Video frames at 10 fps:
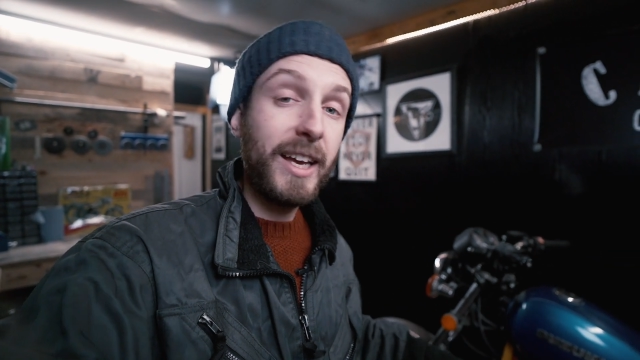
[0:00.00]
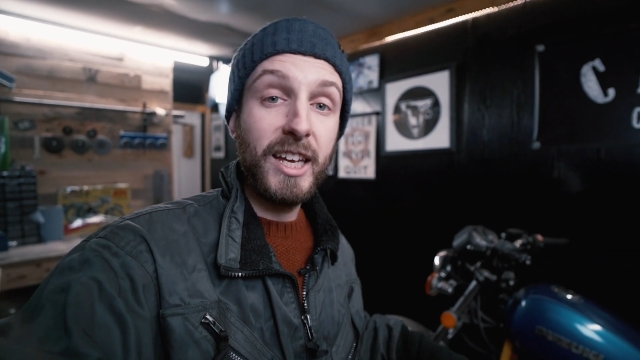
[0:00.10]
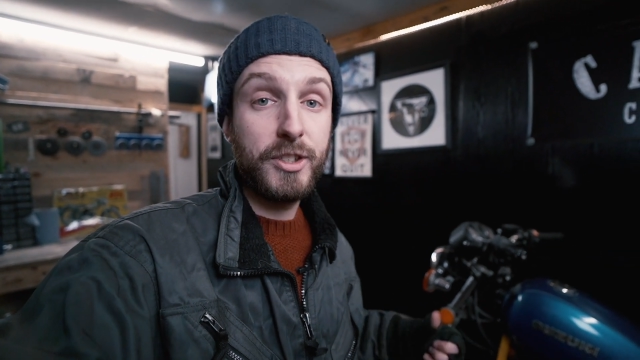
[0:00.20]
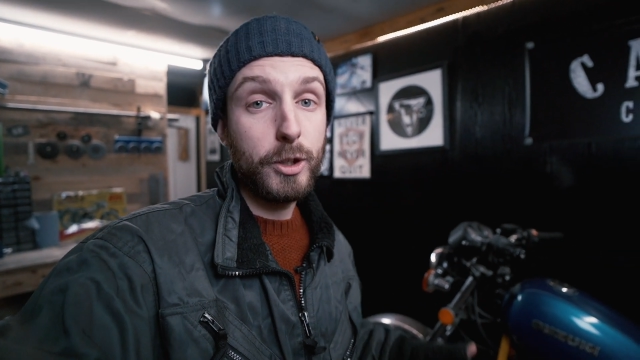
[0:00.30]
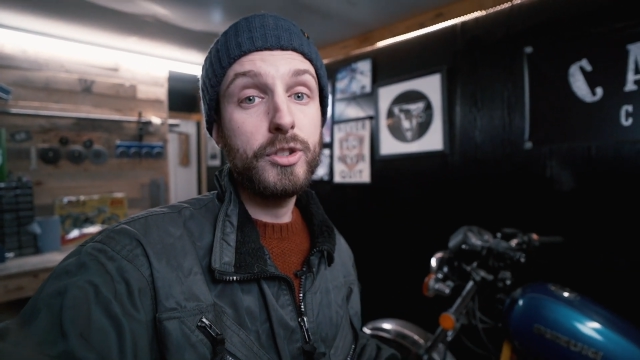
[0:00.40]

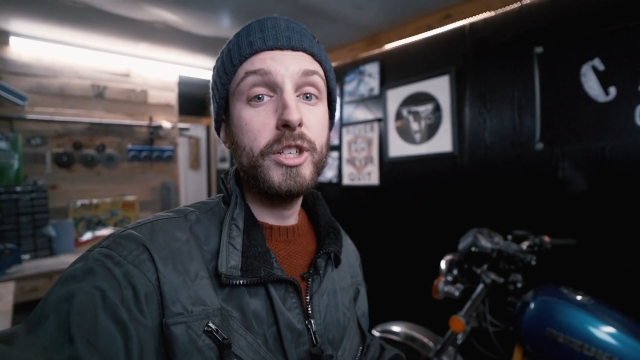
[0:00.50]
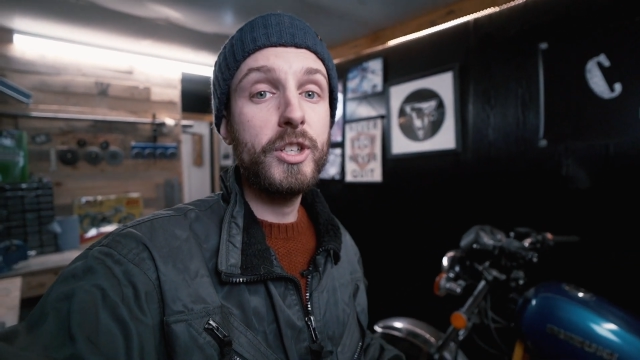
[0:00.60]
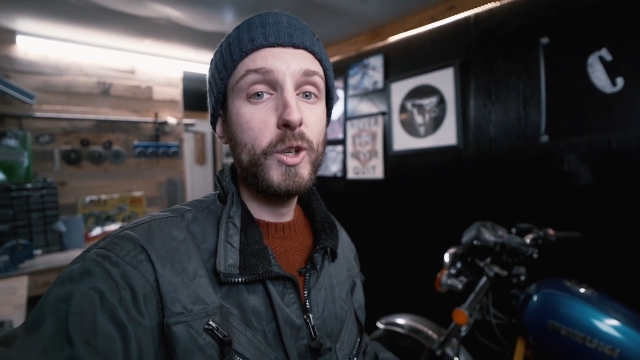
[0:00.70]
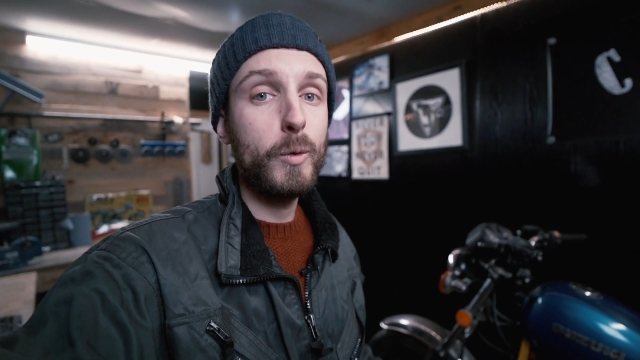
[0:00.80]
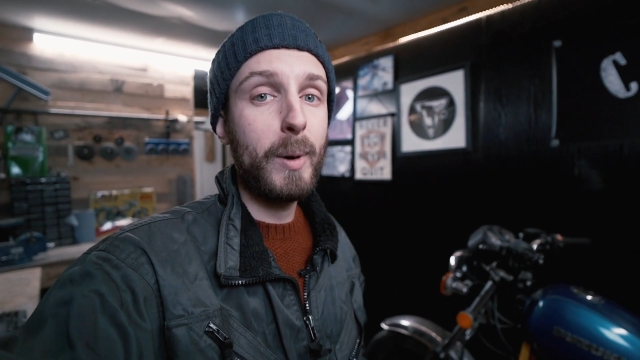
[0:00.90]
It does need
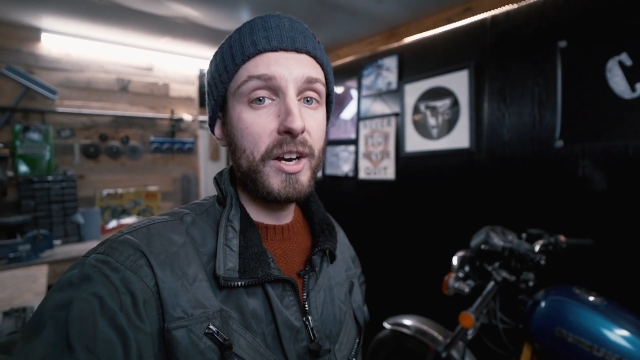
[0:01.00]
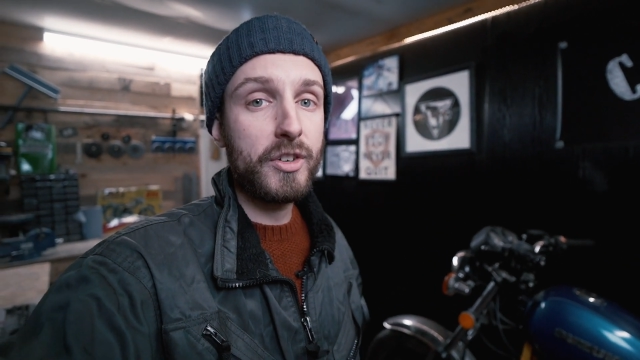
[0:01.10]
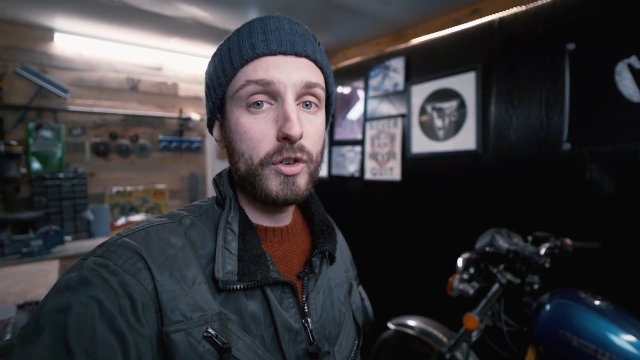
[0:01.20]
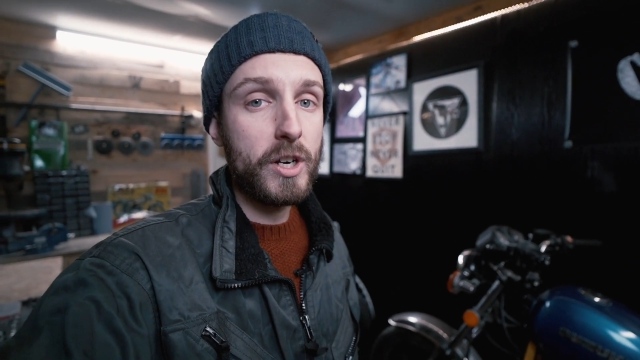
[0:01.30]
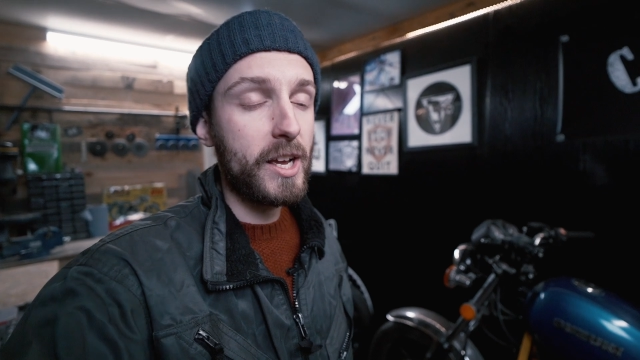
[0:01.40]
a new
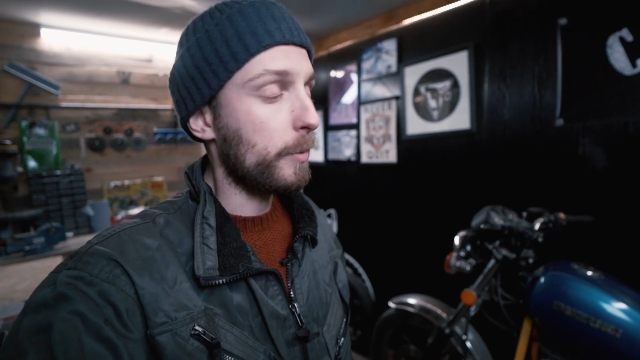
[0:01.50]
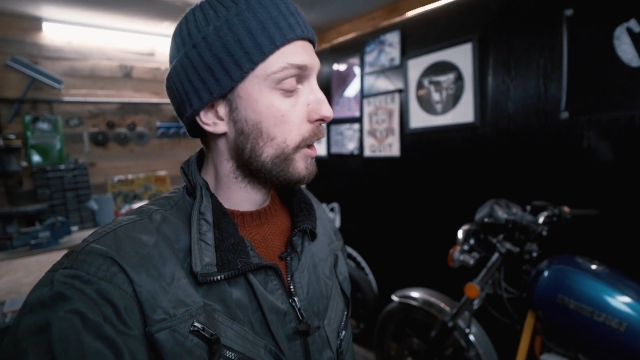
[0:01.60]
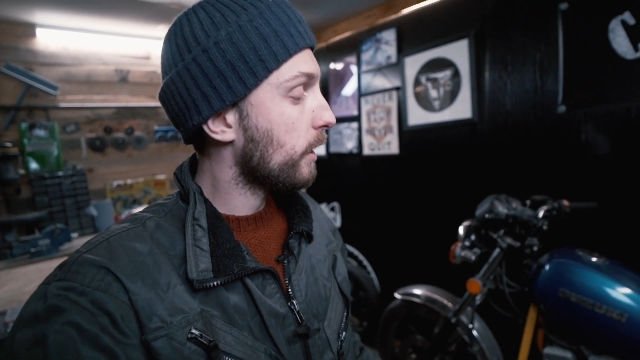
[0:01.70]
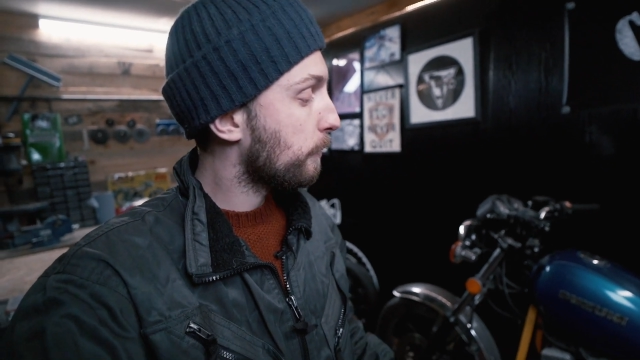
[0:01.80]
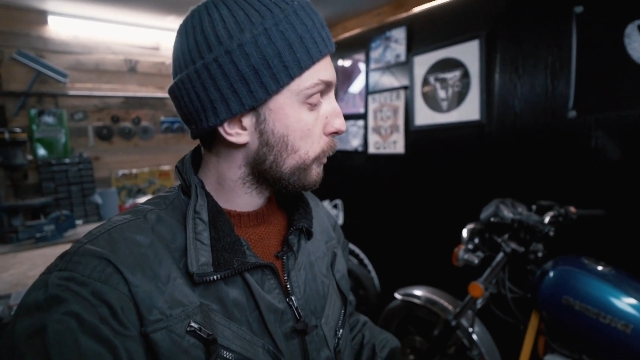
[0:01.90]
battery. I'm
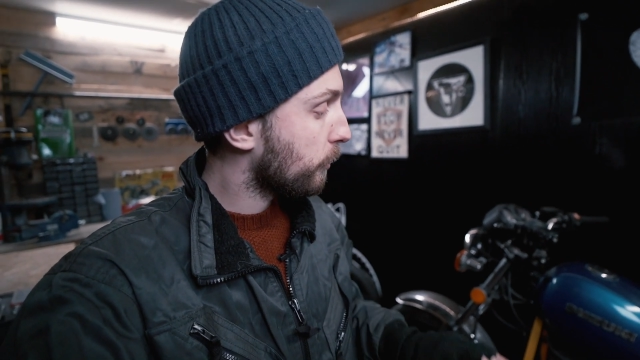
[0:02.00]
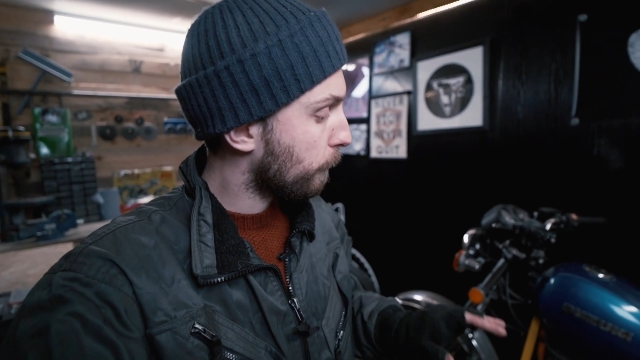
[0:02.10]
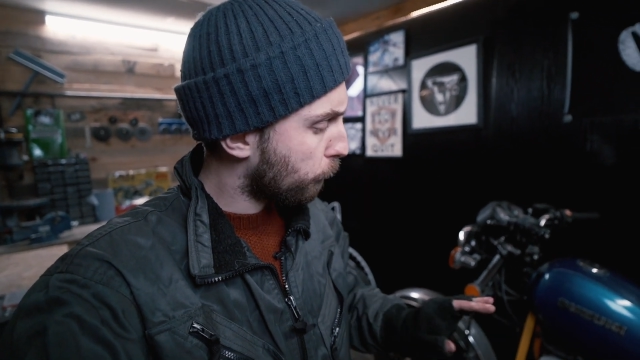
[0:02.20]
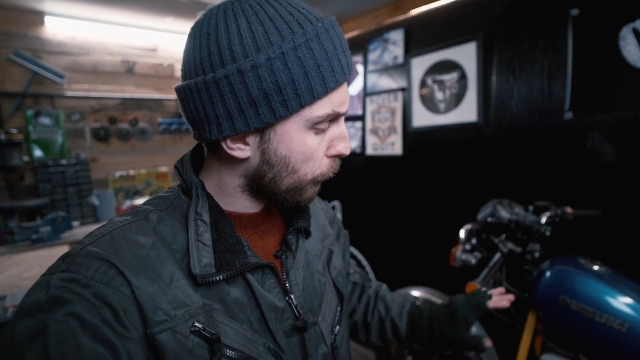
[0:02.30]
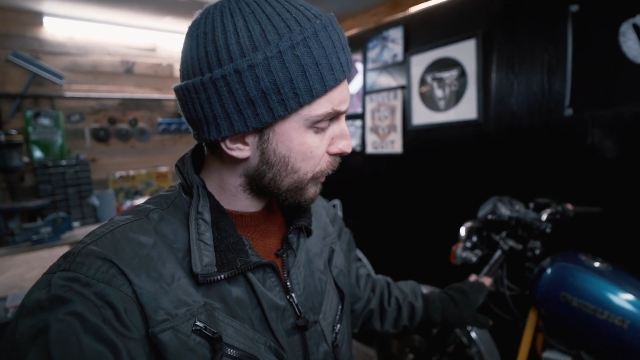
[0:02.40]
going to put some
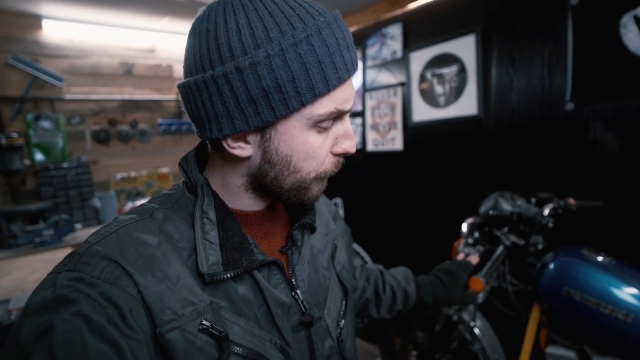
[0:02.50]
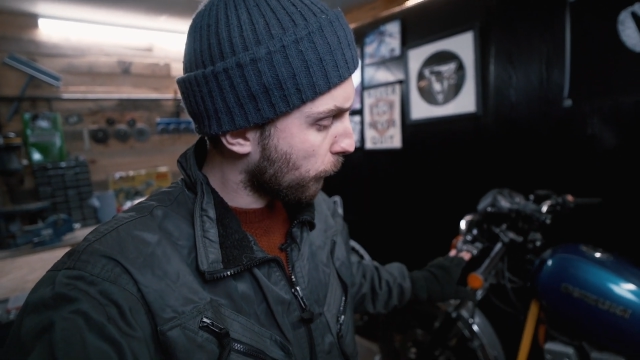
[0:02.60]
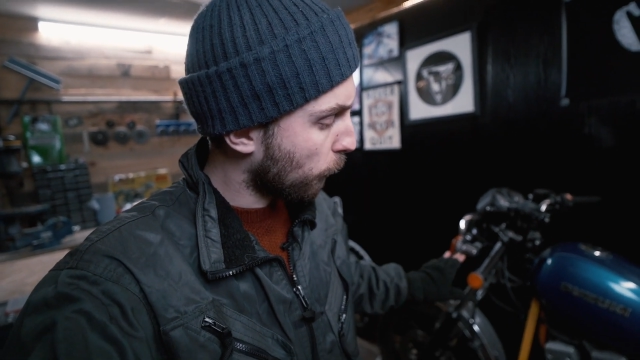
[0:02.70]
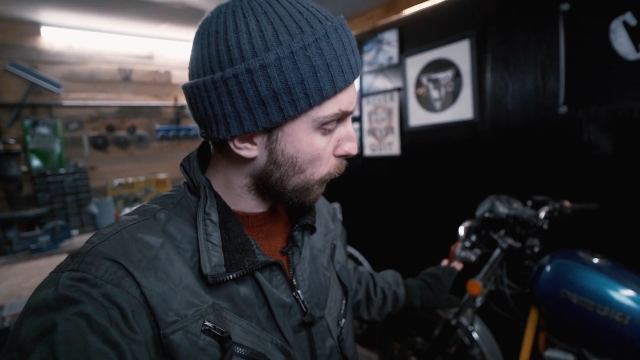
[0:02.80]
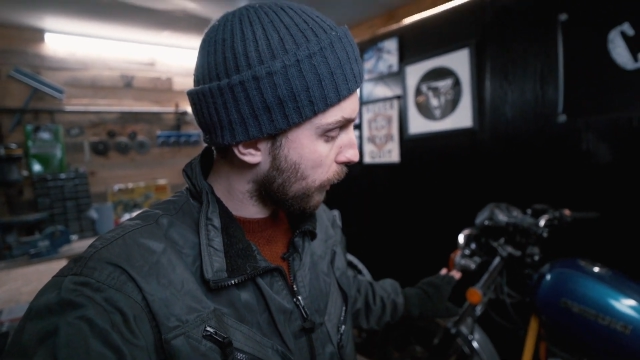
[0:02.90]
fresh
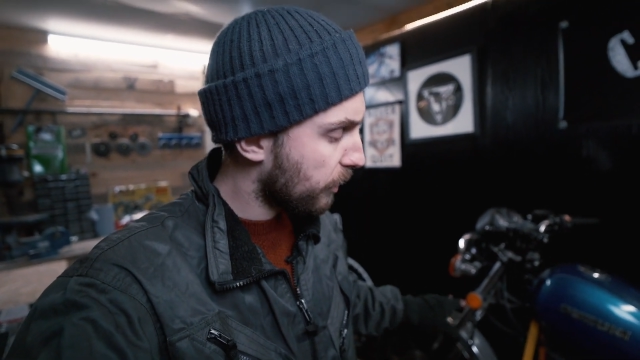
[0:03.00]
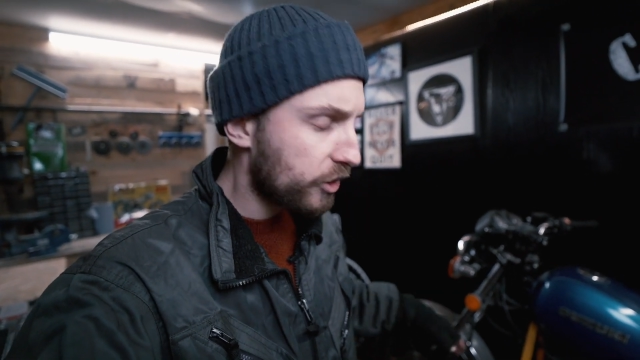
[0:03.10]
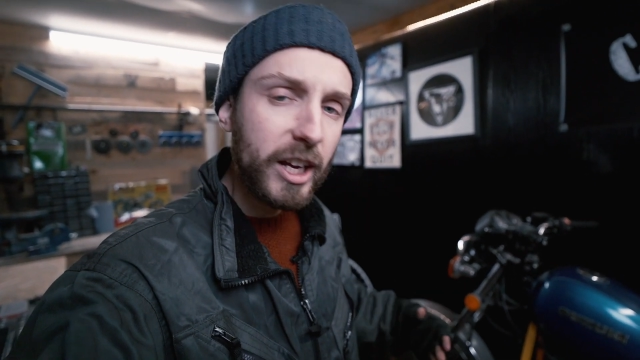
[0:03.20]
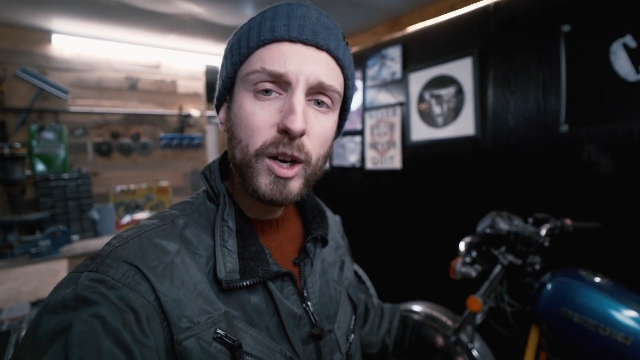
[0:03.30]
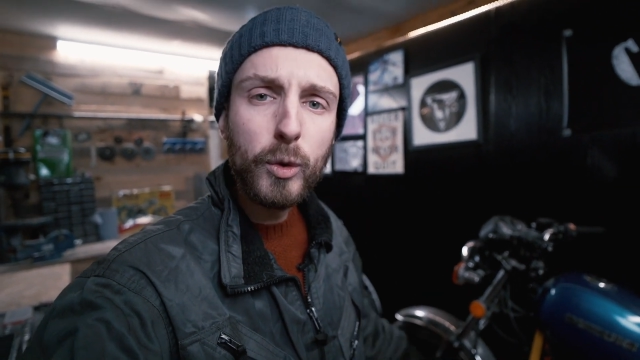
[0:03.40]
fuel in,
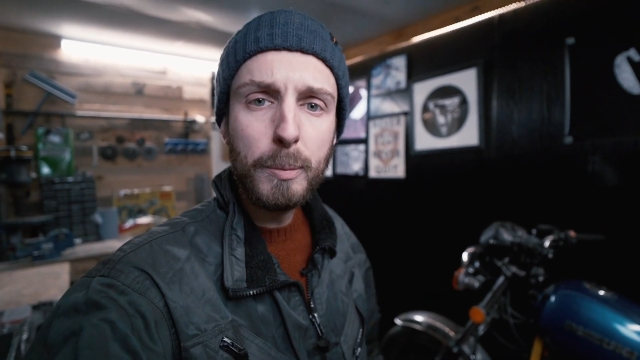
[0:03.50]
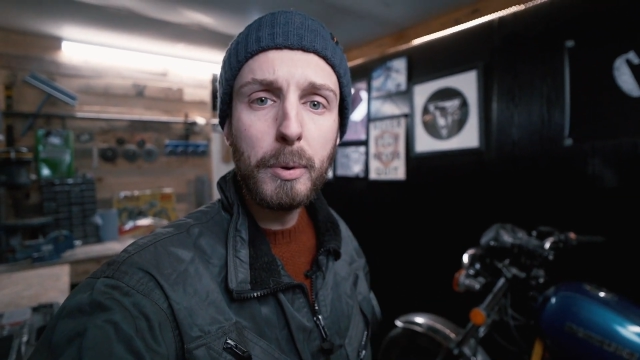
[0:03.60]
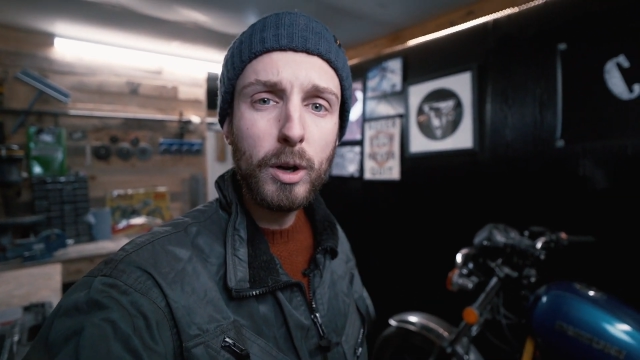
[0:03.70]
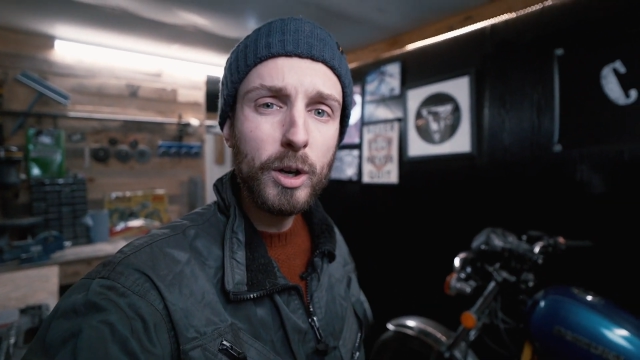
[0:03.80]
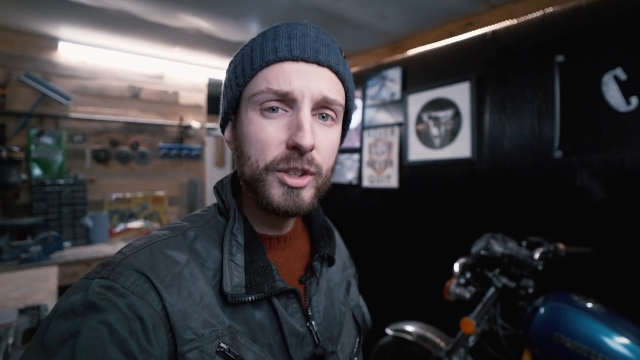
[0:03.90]
check all the
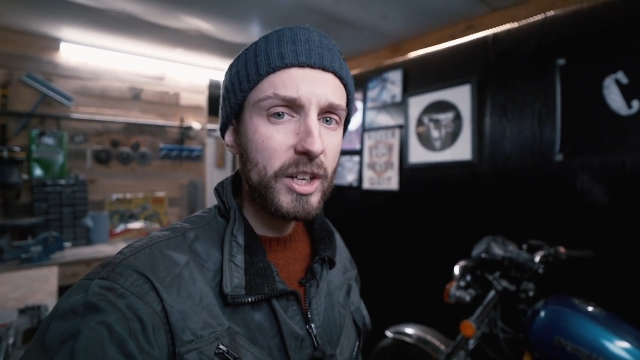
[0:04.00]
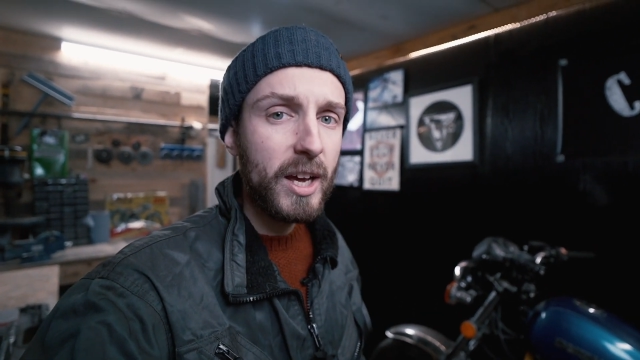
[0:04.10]
plugs,